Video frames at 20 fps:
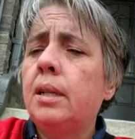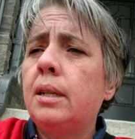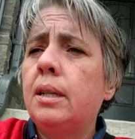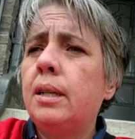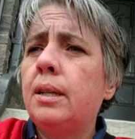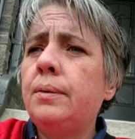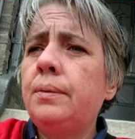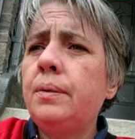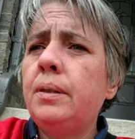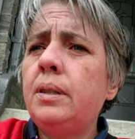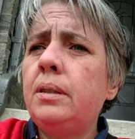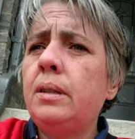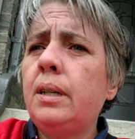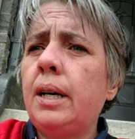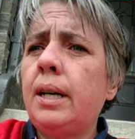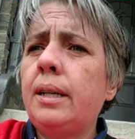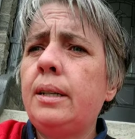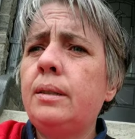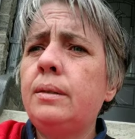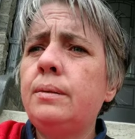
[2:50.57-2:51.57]
If you
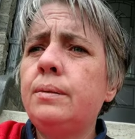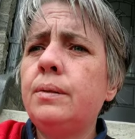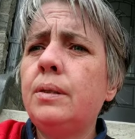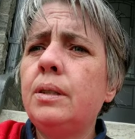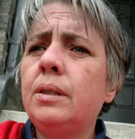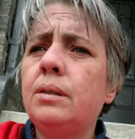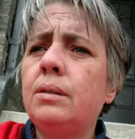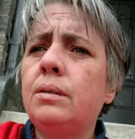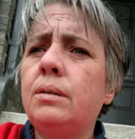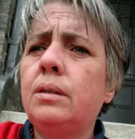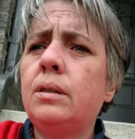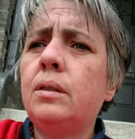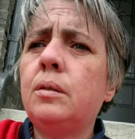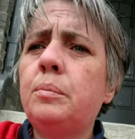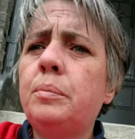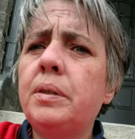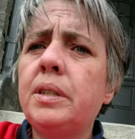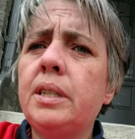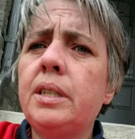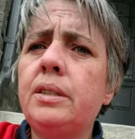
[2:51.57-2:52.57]
have the Google
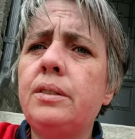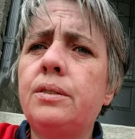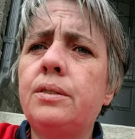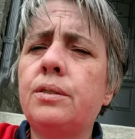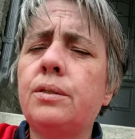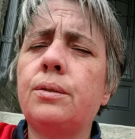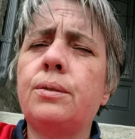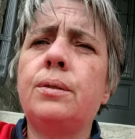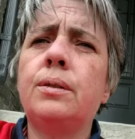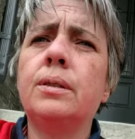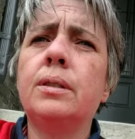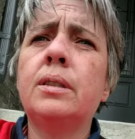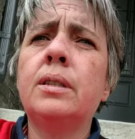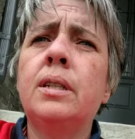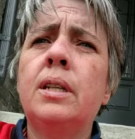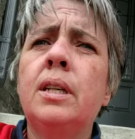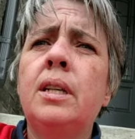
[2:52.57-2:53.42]
Play Store,